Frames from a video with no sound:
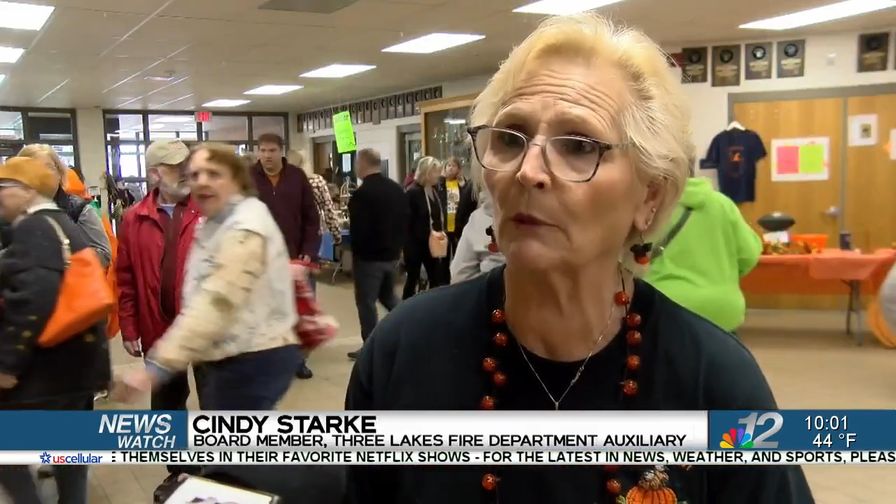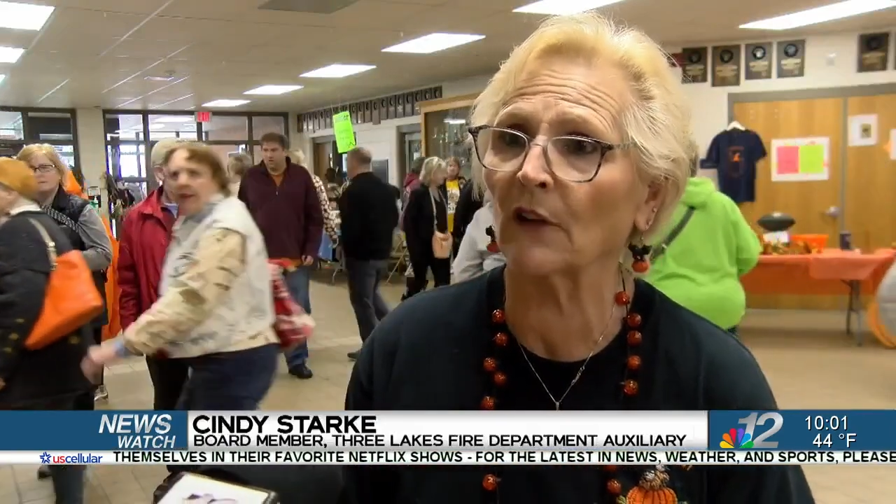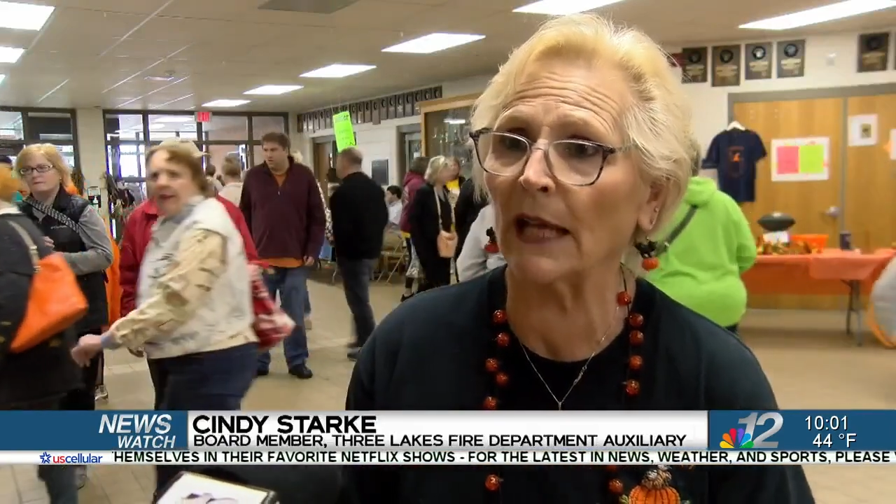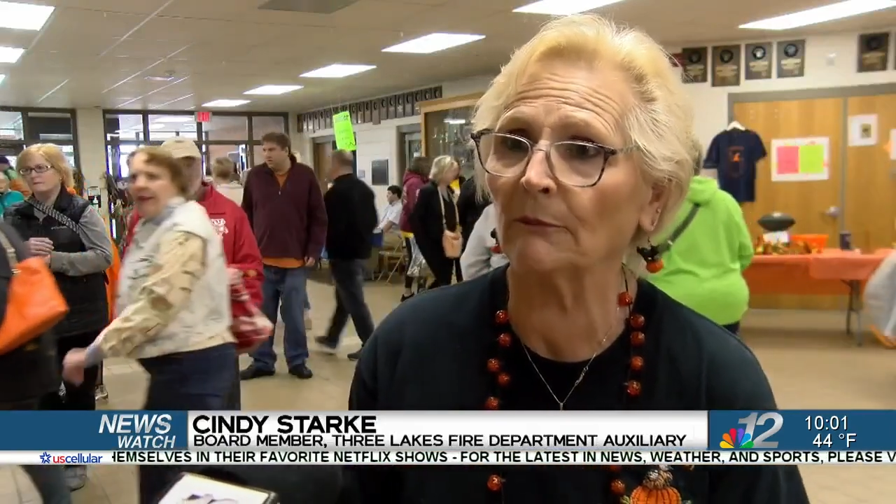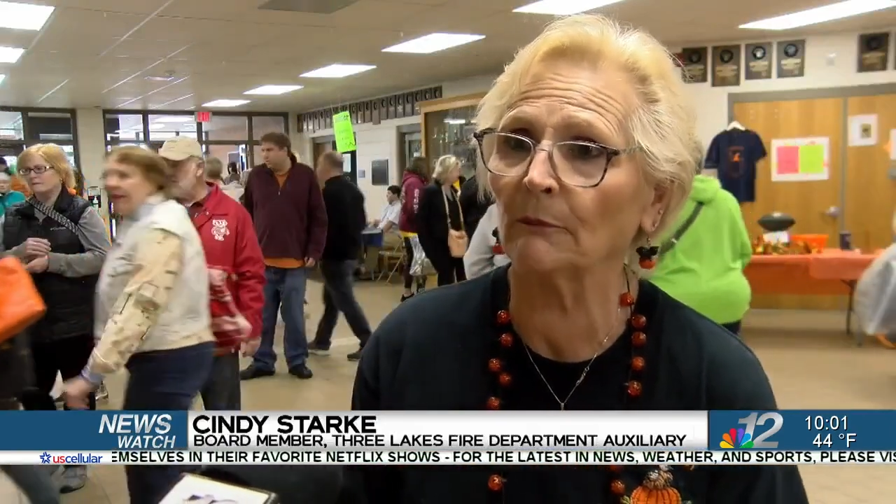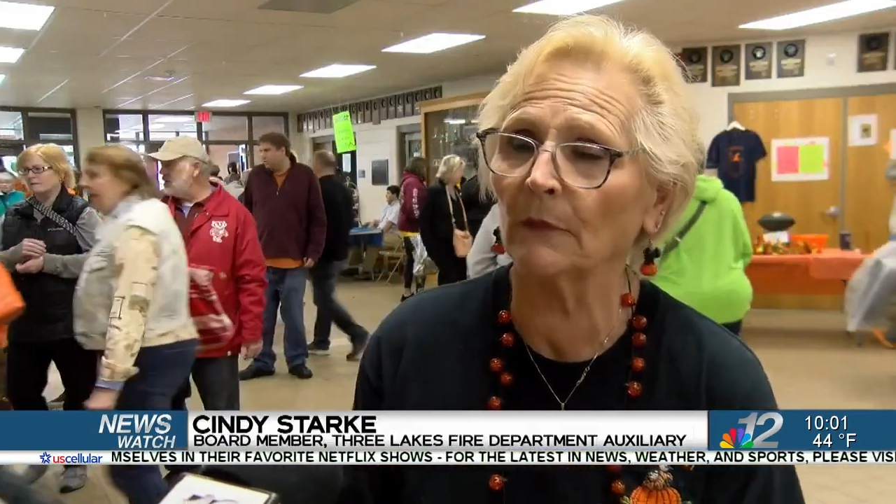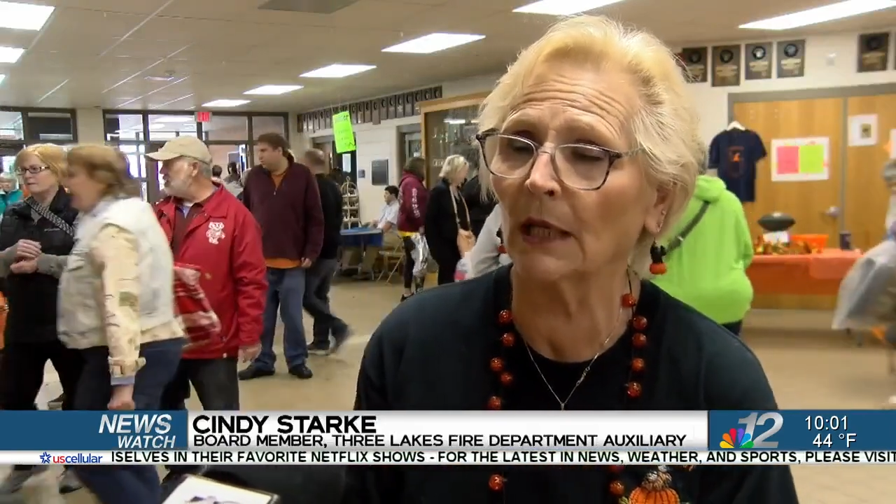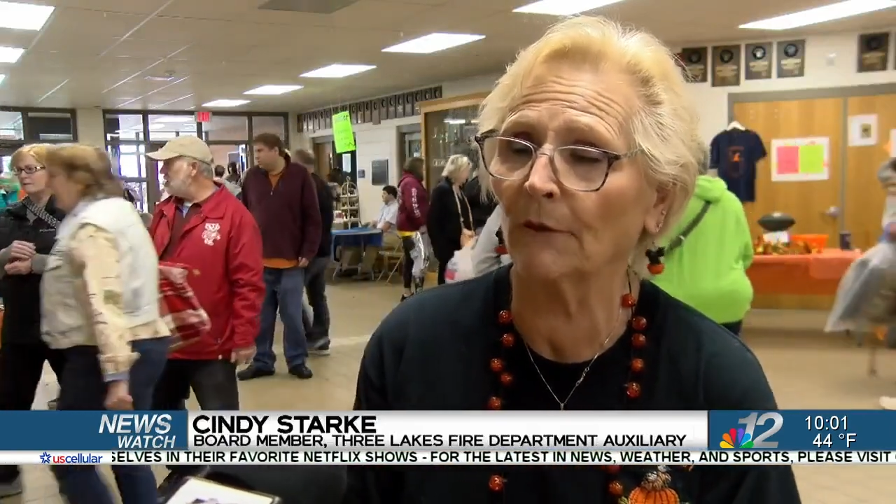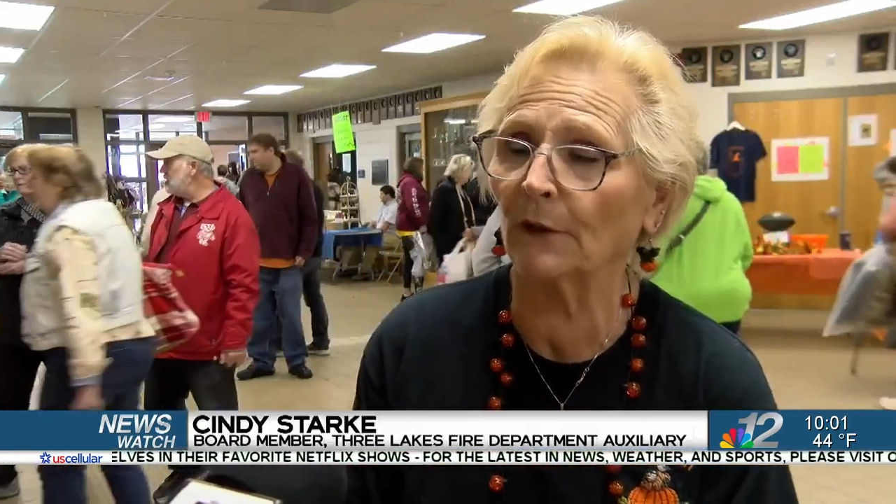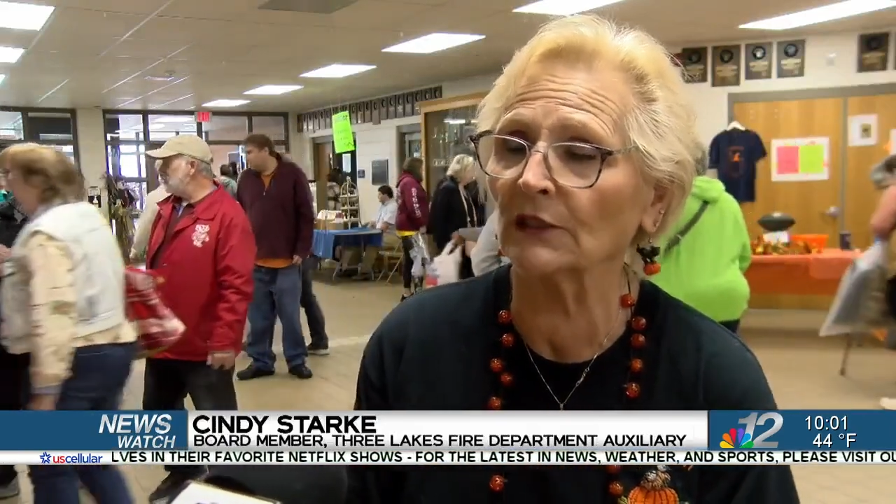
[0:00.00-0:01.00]
provide
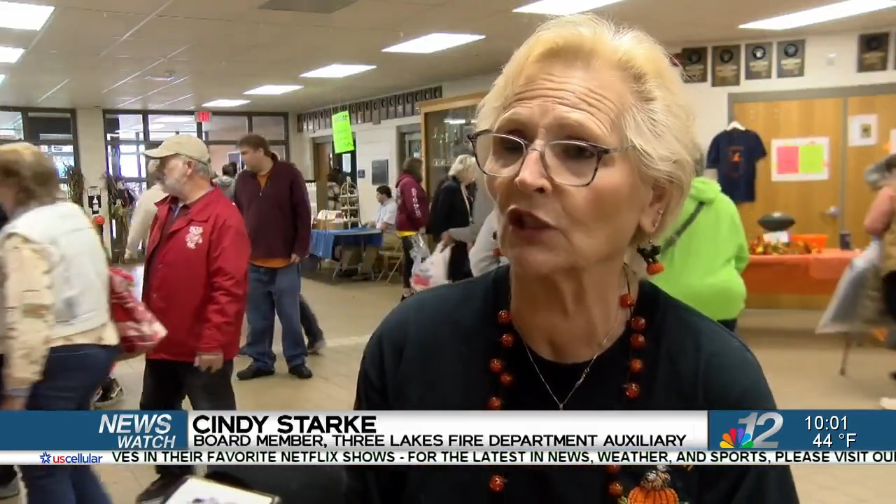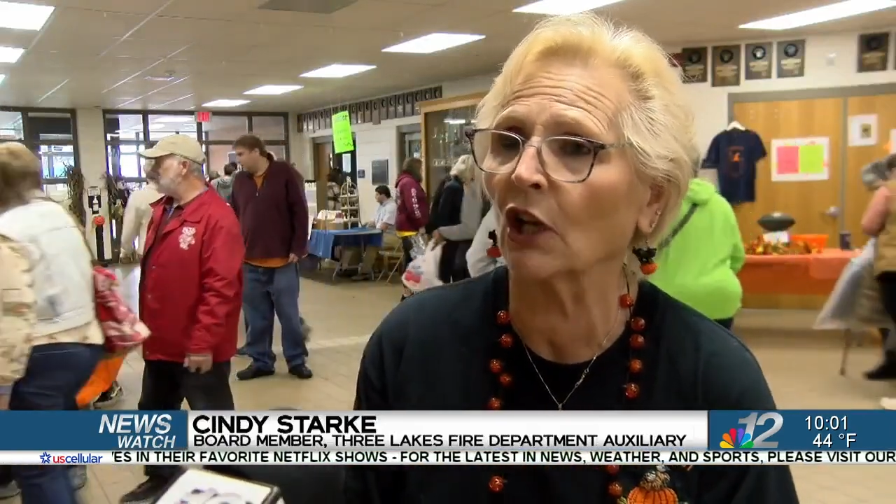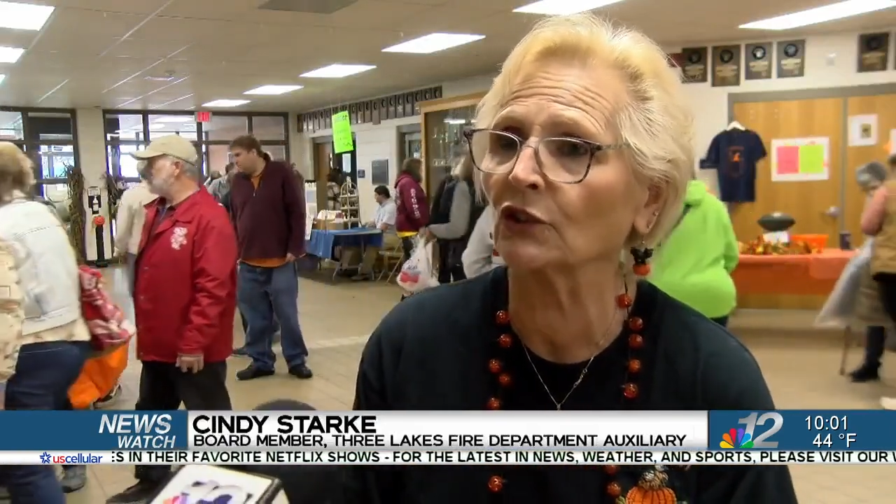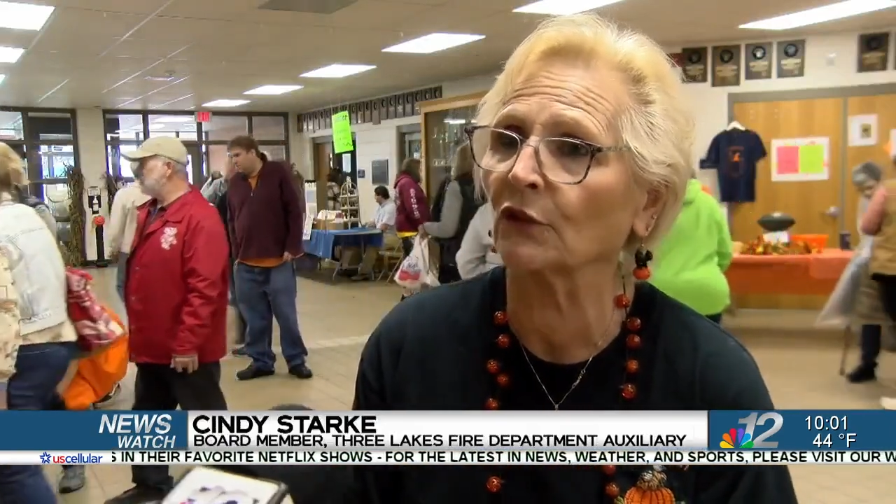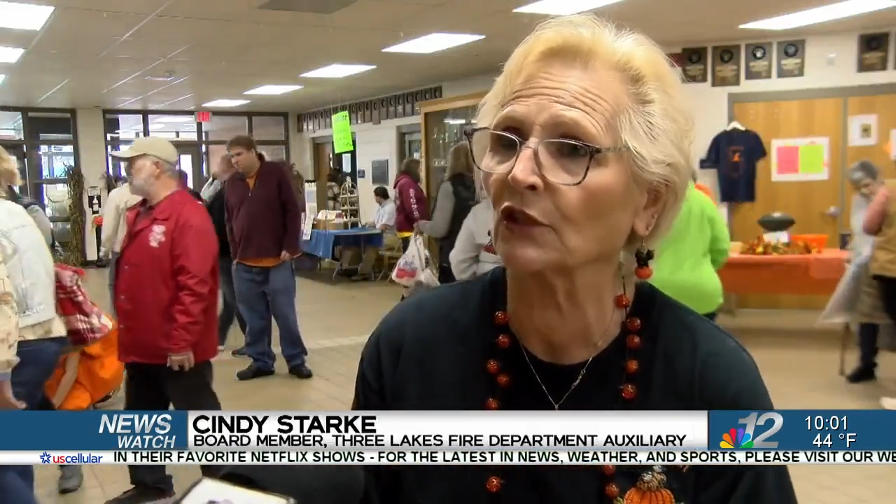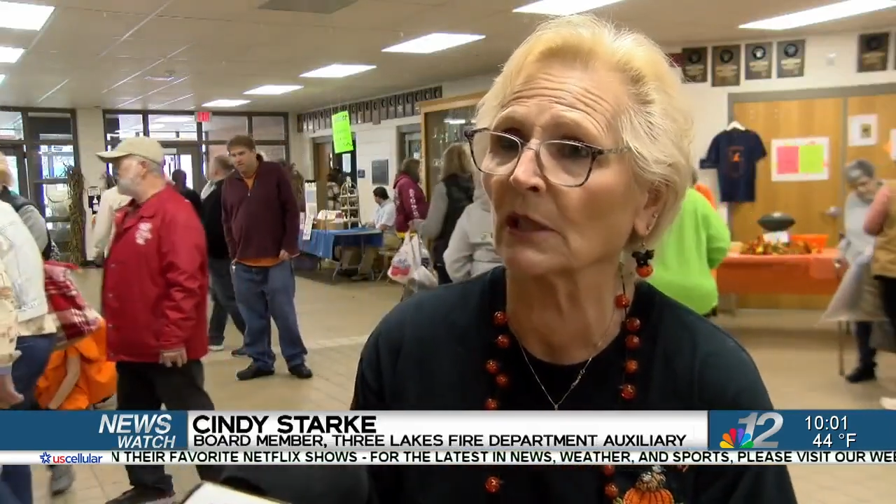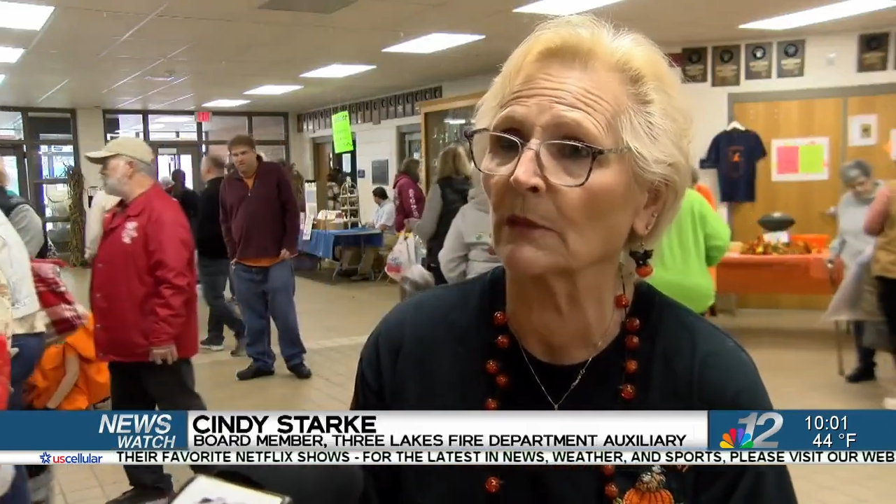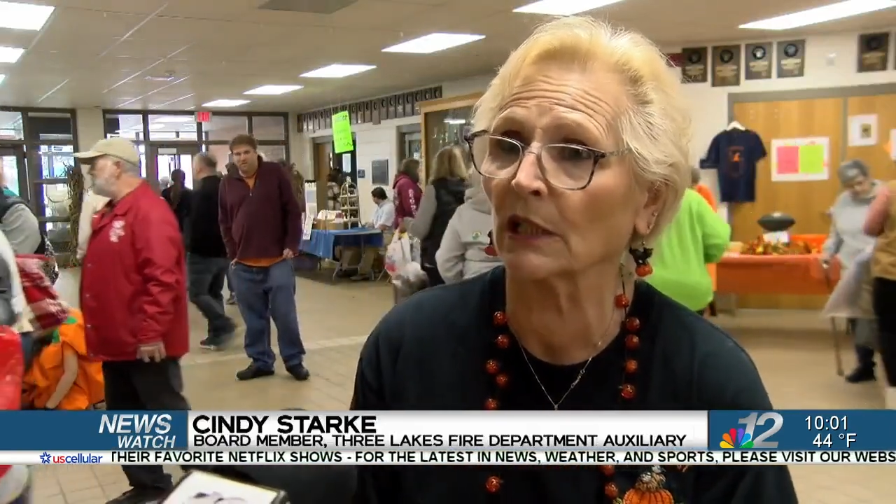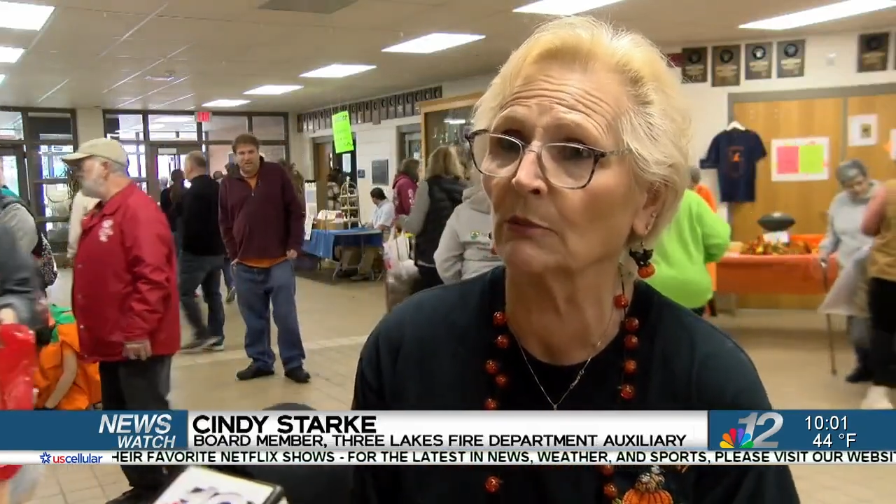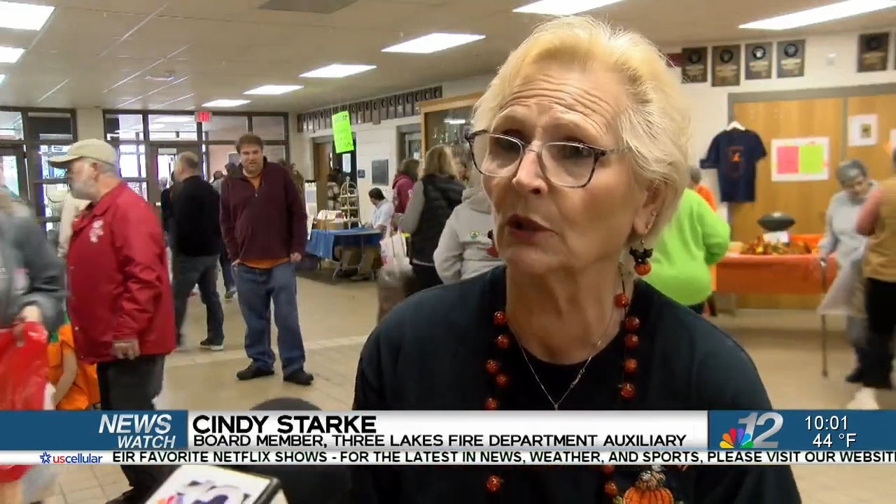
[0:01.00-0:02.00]
uh, funds also for
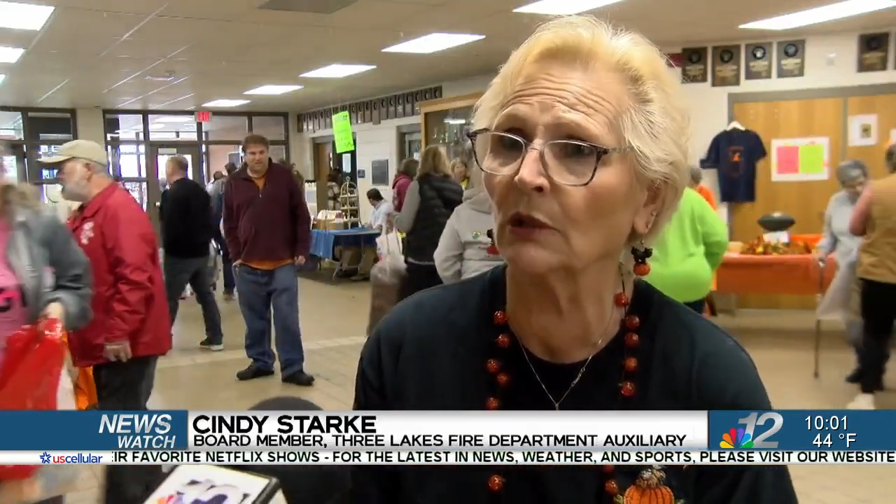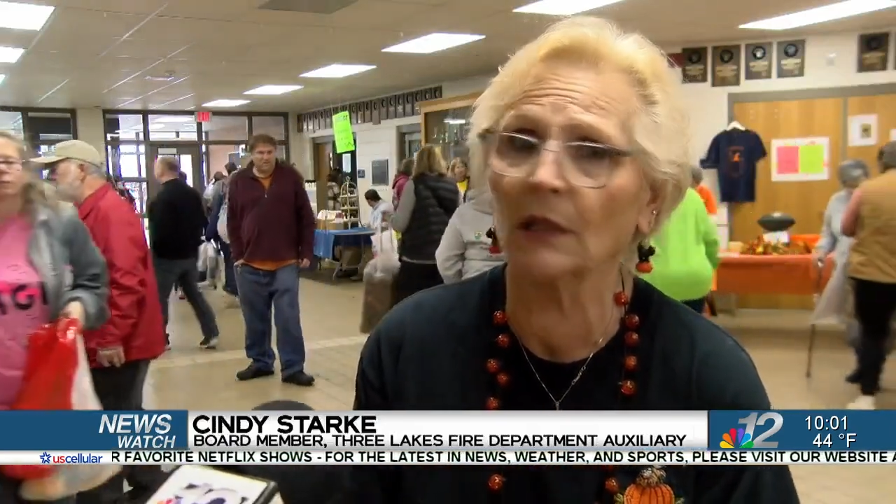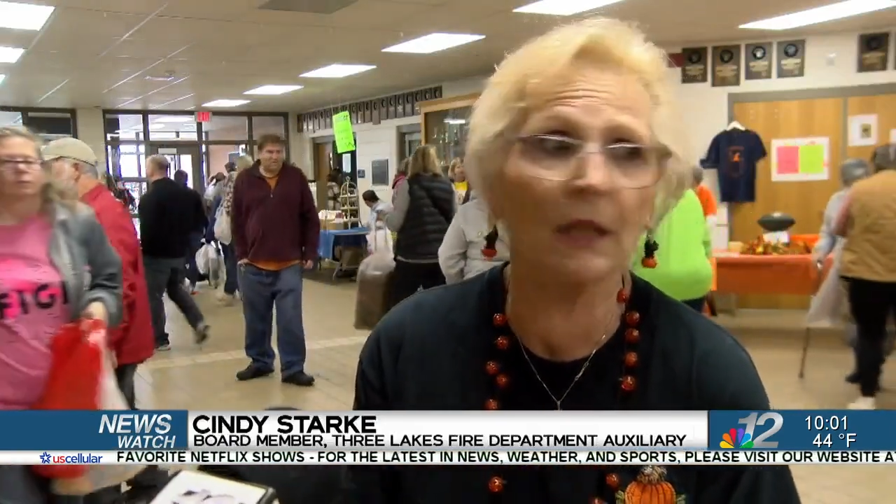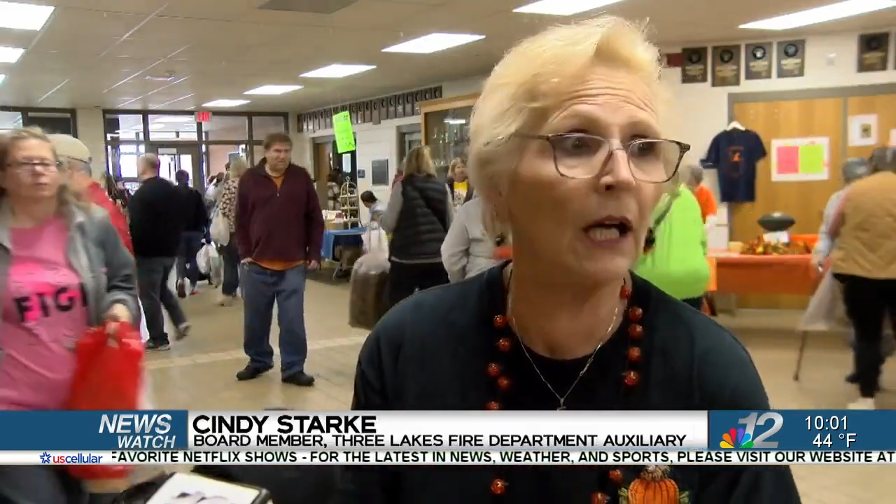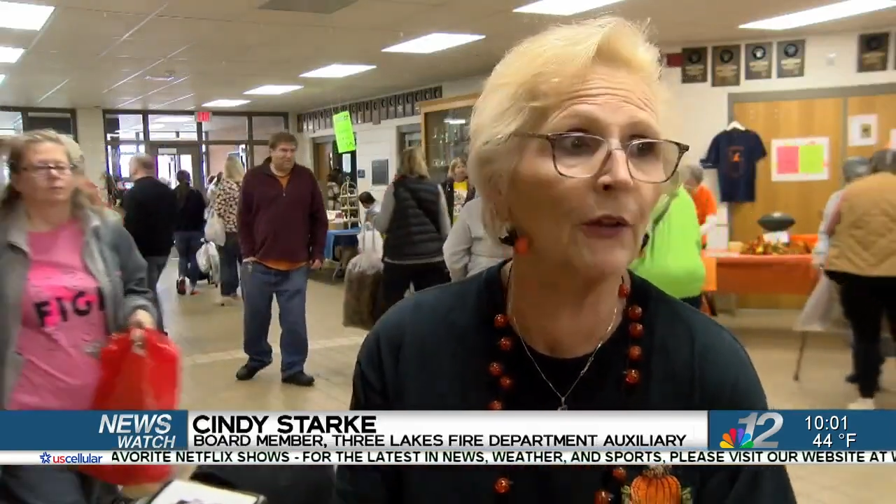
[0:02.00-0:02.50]
some of the community,